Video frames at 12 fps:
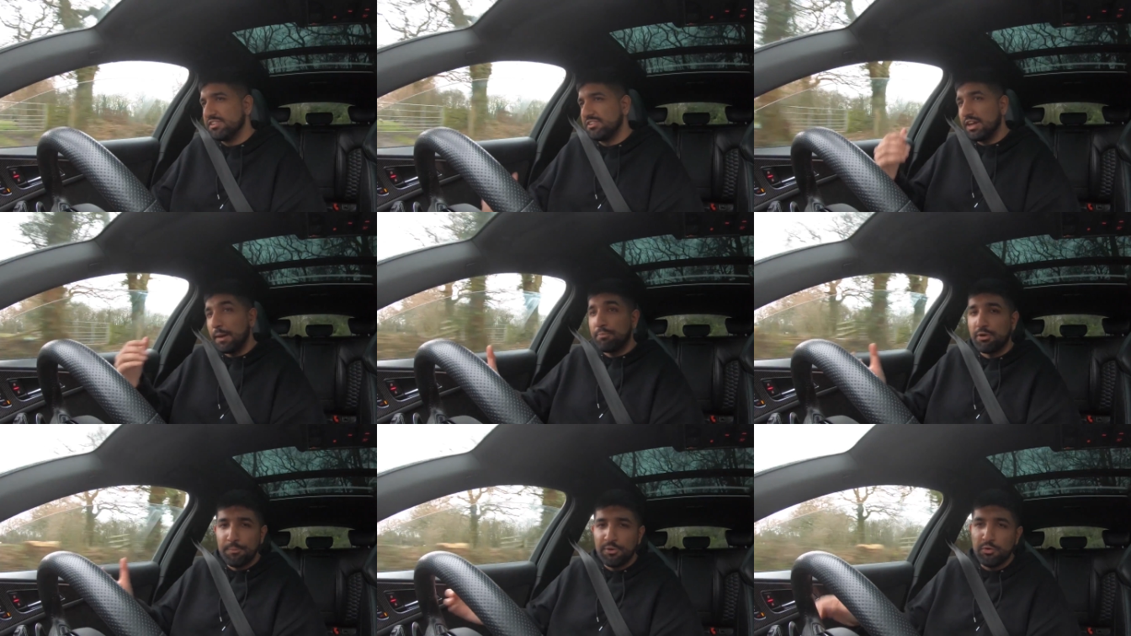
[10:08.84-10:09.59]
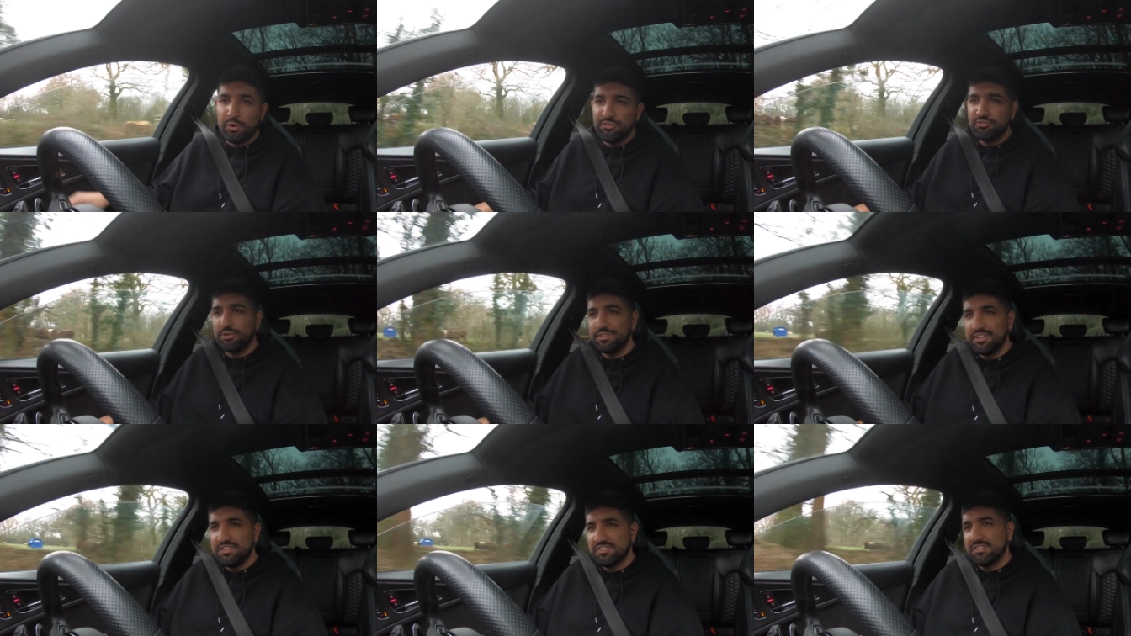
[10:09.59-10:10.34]
is you get proper quattro in
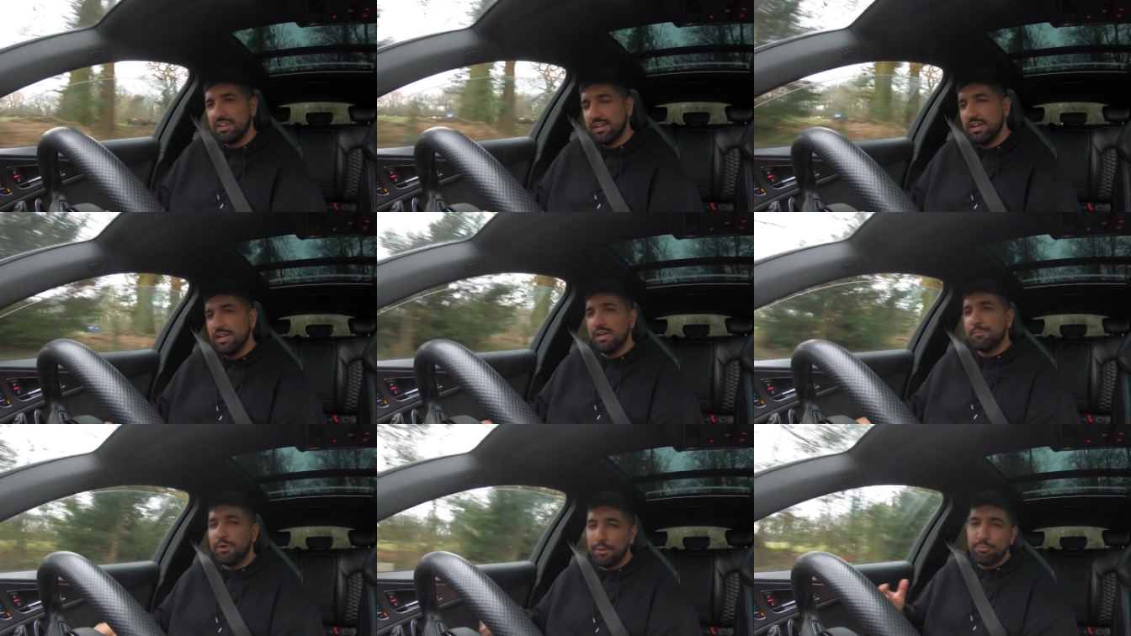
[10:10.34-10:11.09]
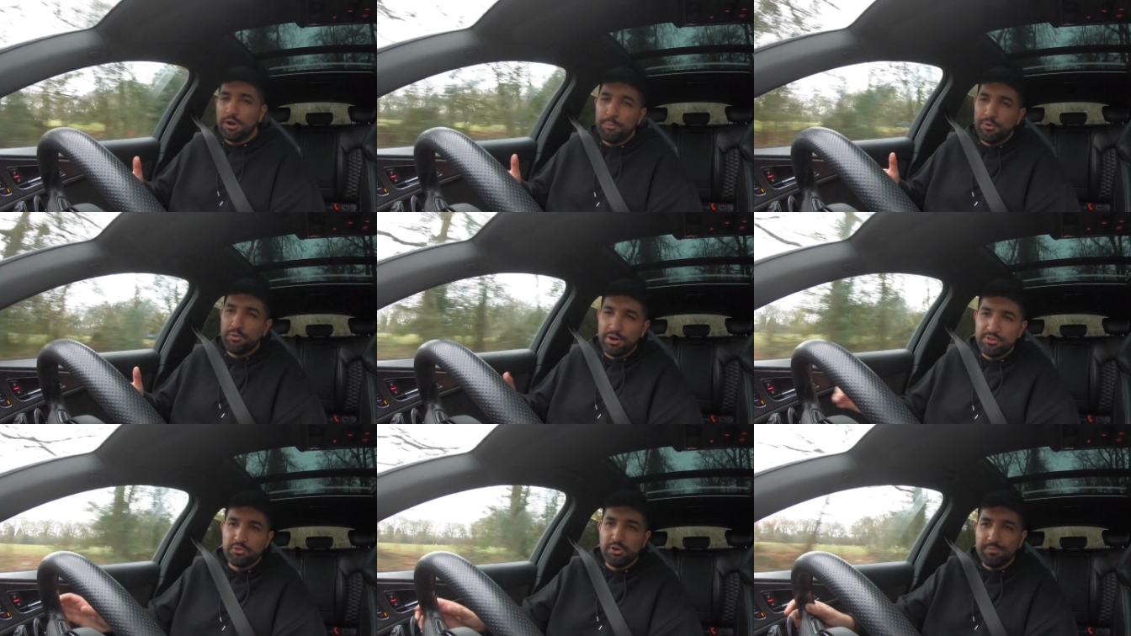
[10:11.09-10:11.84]
this. By proper
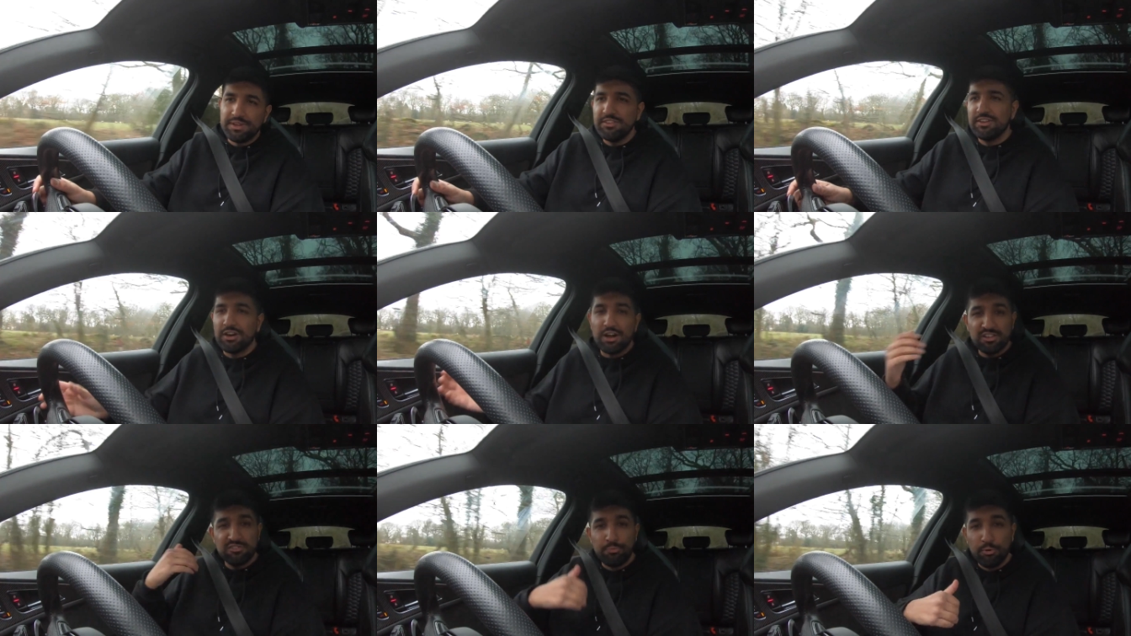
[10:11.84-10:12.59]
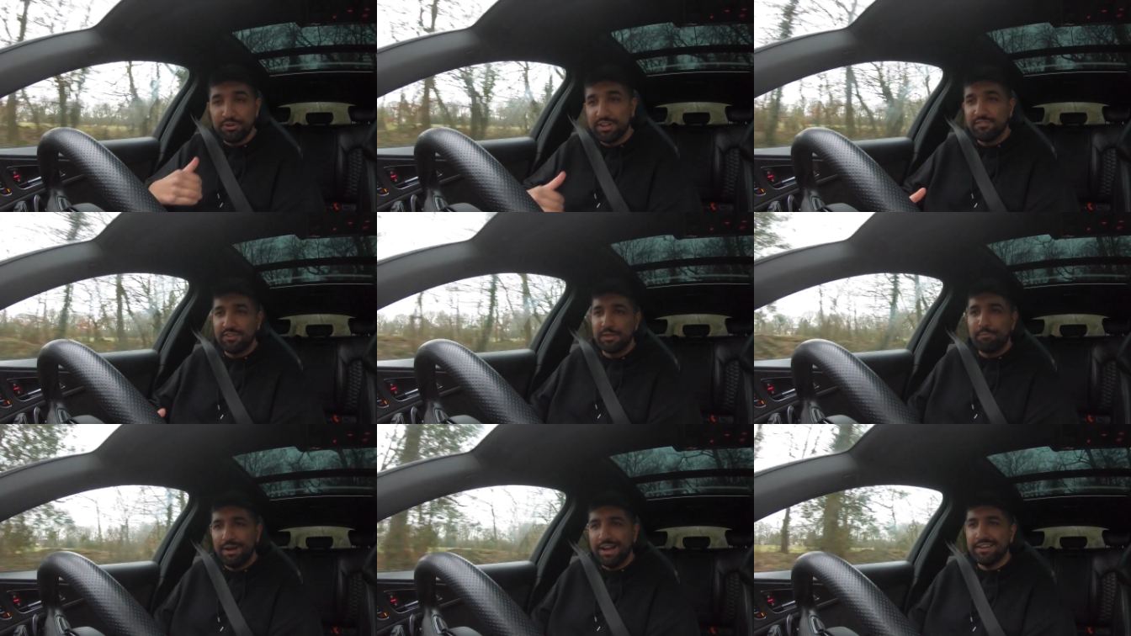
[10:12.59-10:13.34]
quattro, I mean you got a sport diff at the
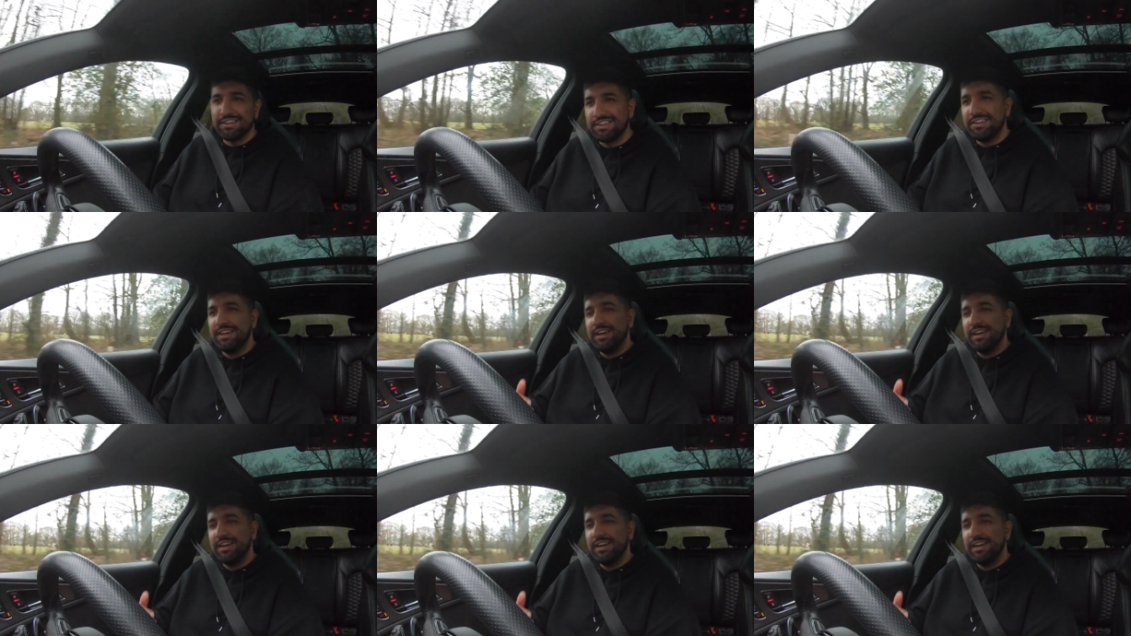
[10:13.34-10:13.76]
back and